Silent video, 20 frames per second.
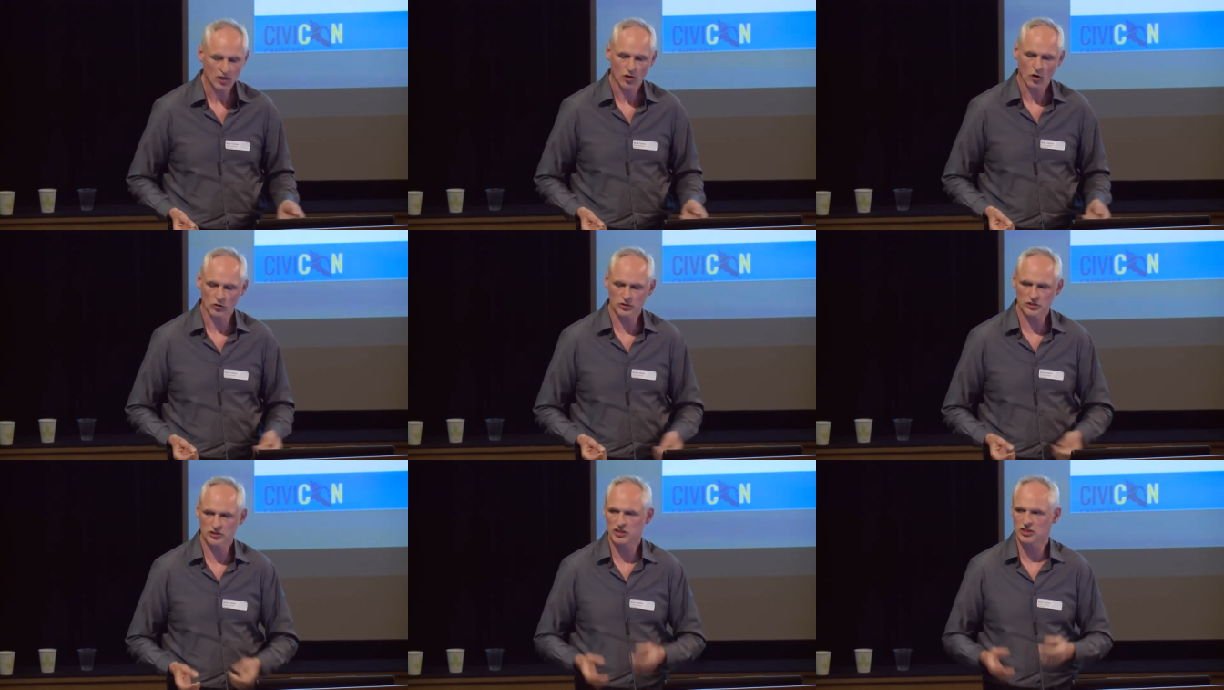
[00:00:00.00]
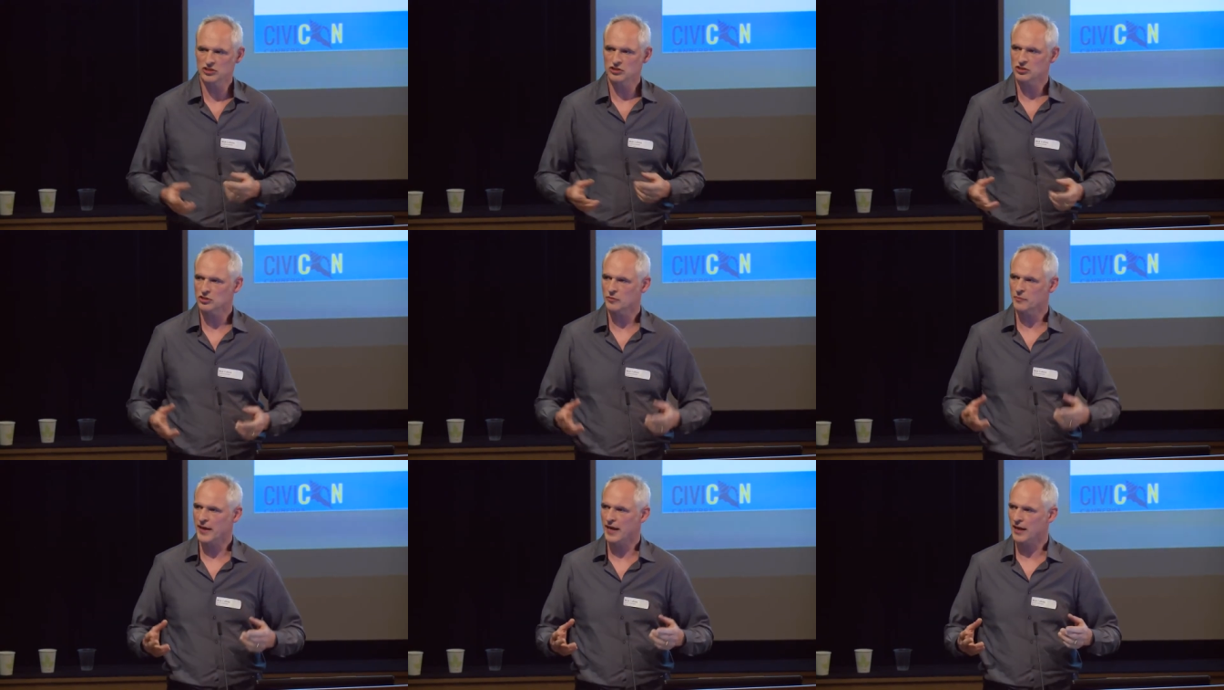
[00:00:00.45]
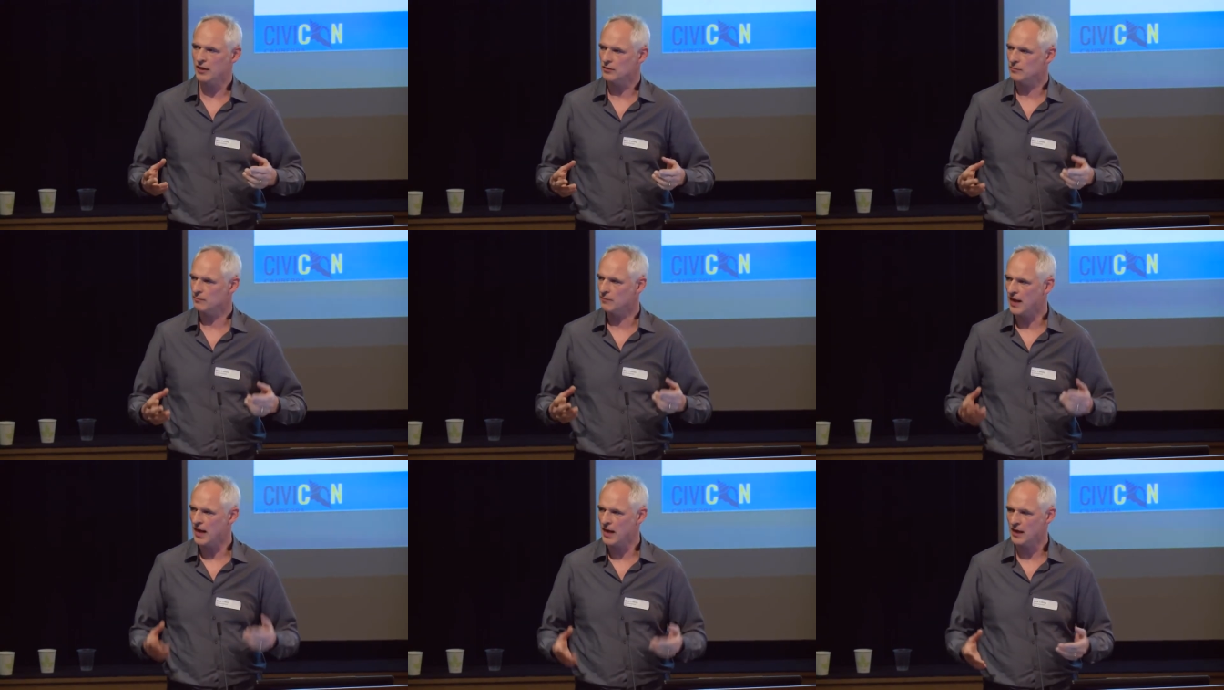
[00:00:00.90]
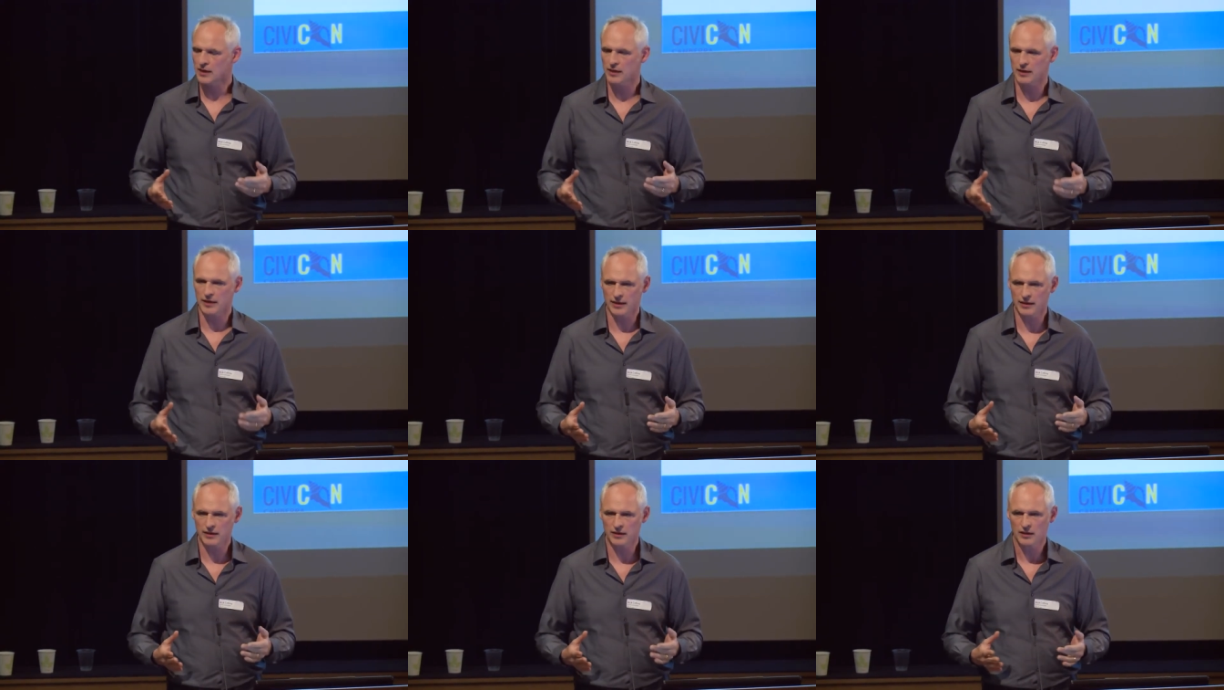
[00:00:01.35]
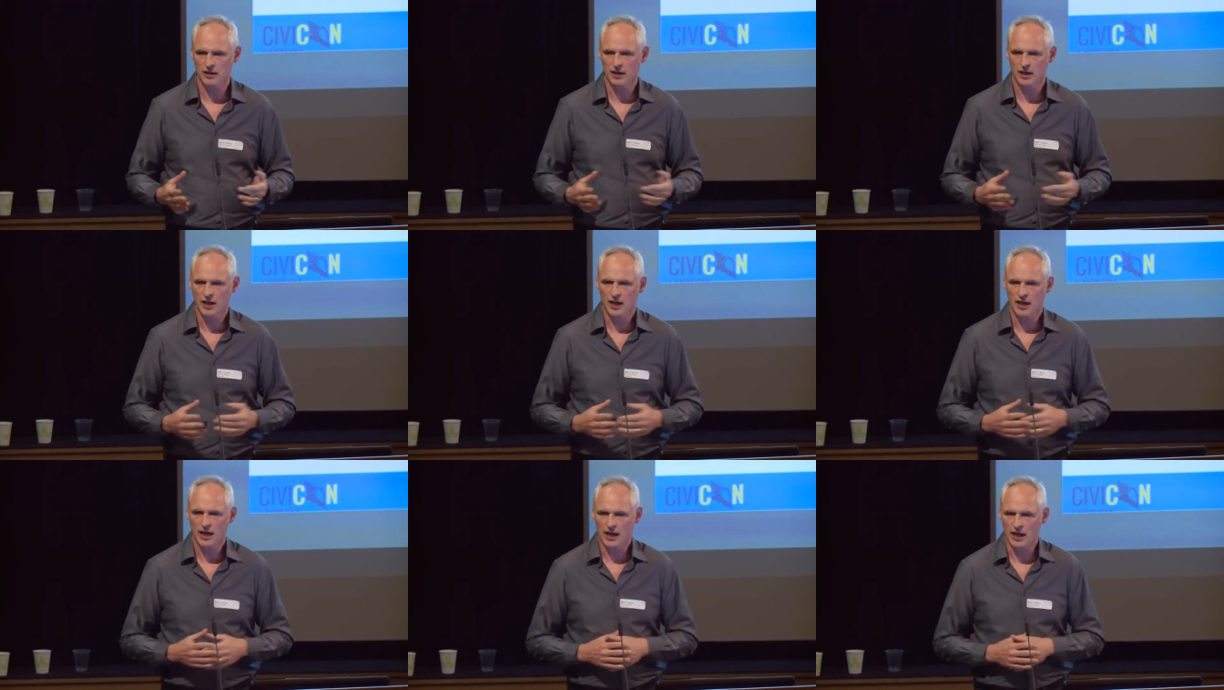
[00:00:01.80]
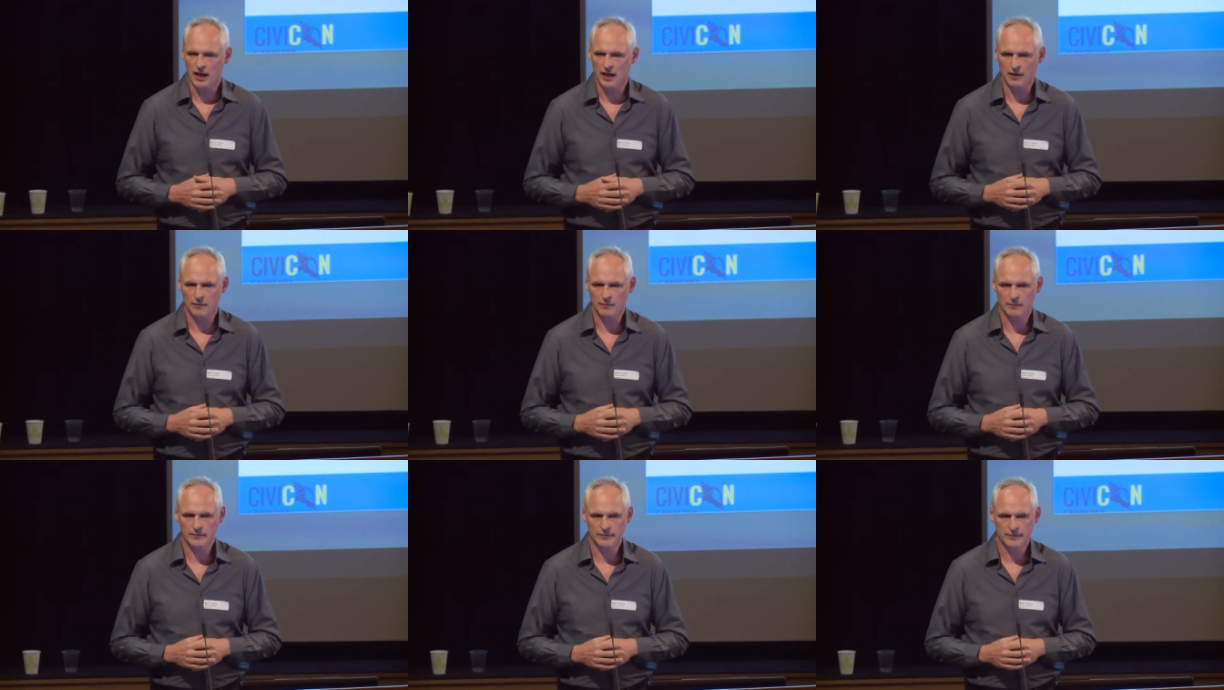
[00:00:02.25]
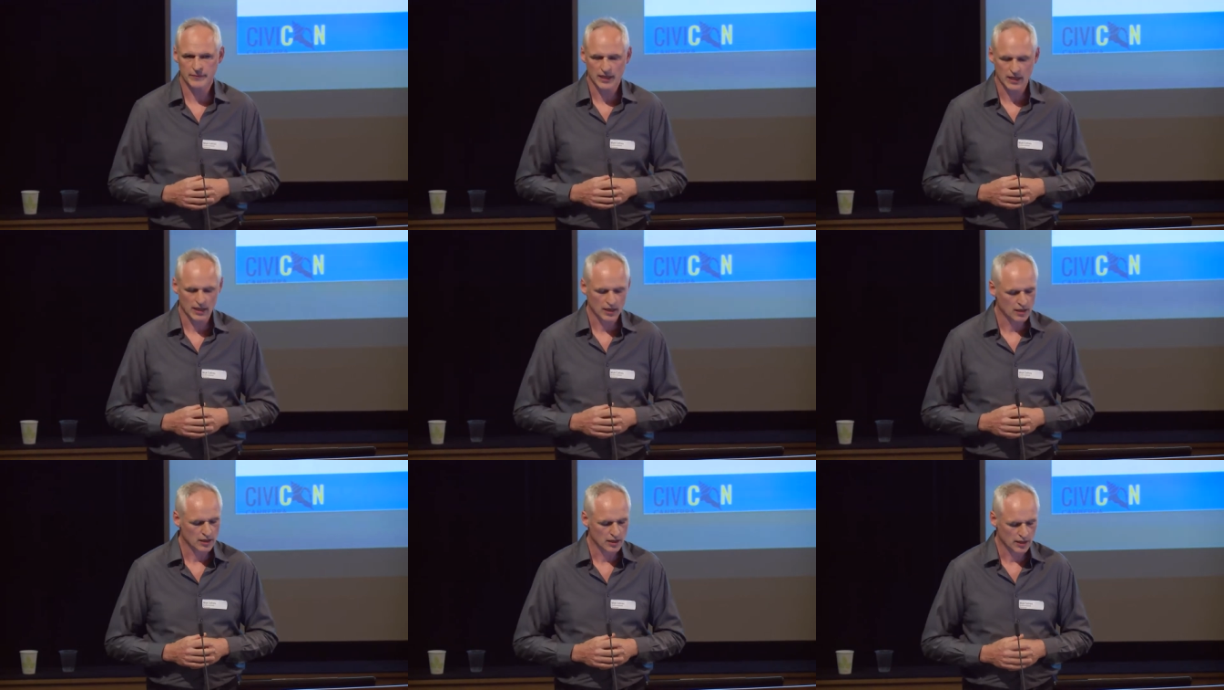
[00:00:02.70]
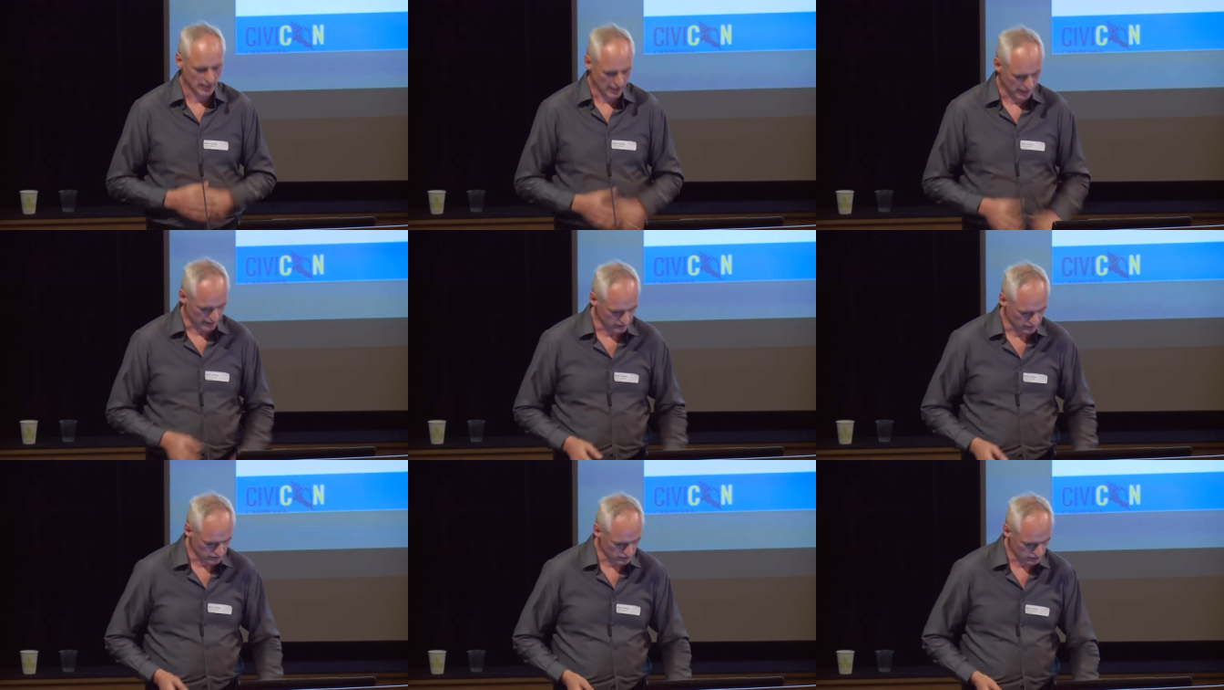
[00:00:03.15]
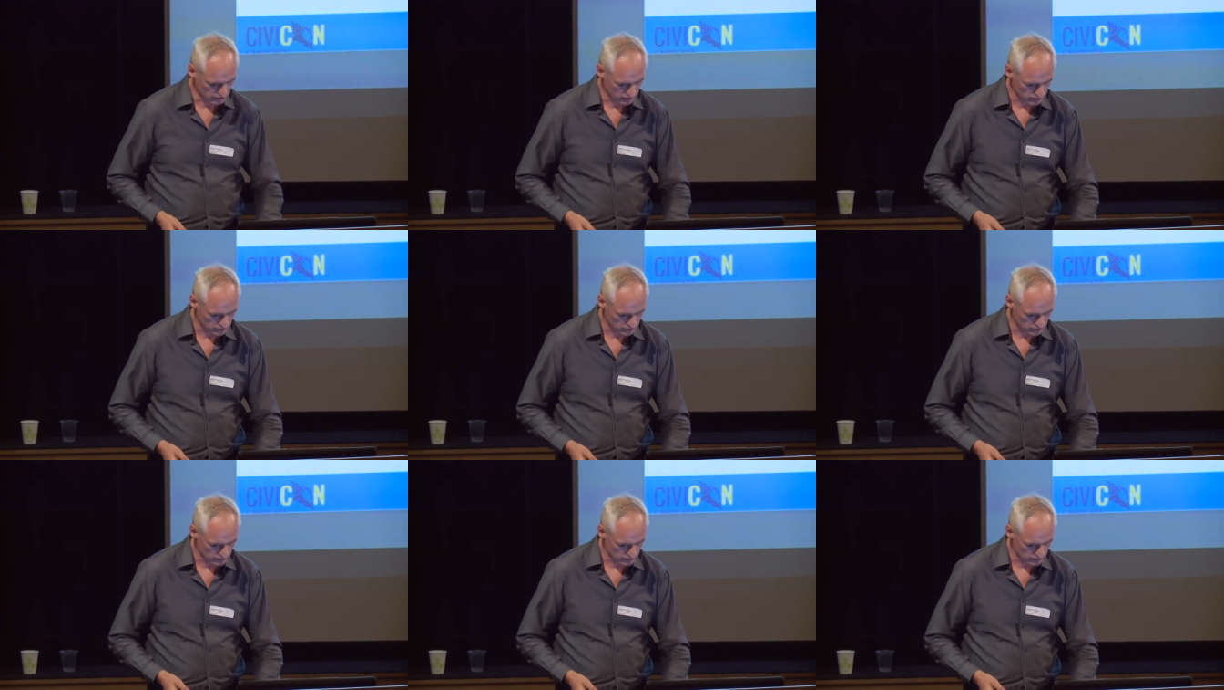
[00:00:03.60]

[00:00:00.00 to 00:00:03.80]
or decisions about marketing. Um, and